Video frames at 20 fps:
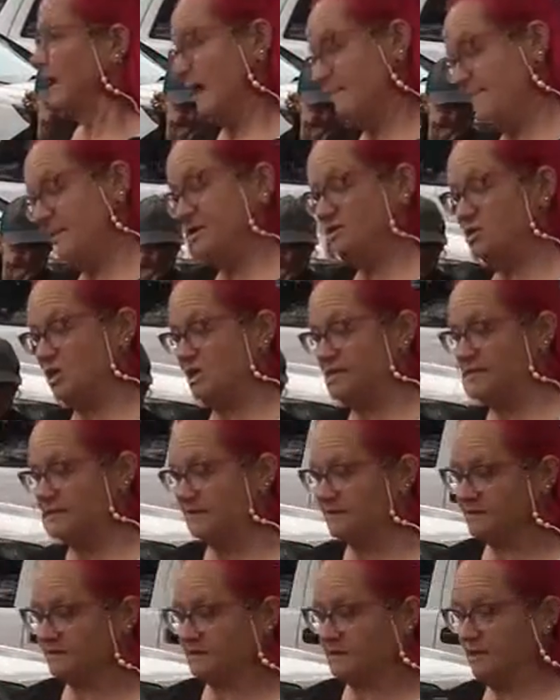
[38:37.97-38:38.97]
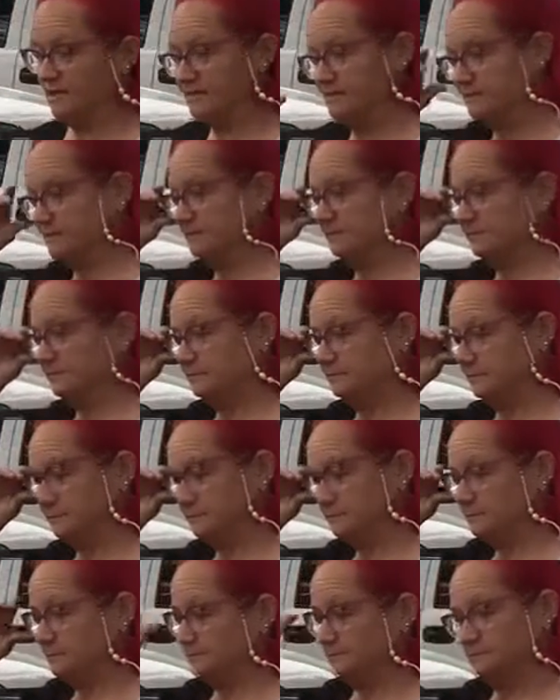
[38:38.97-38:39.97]
I pick Jesus because
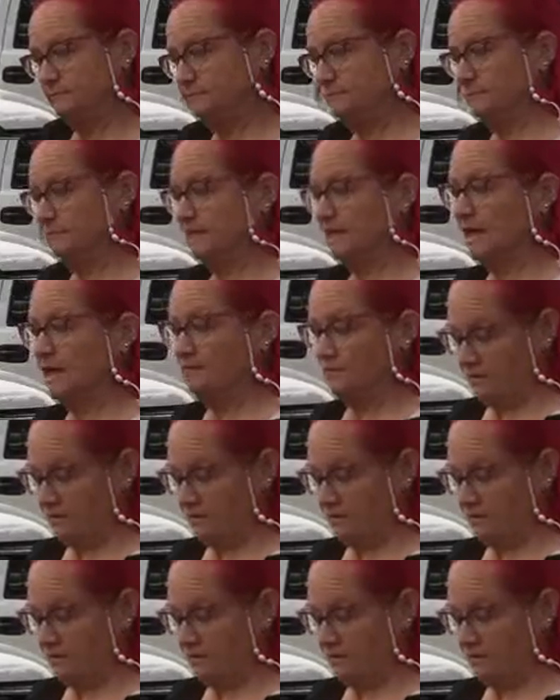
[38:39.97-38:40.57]
I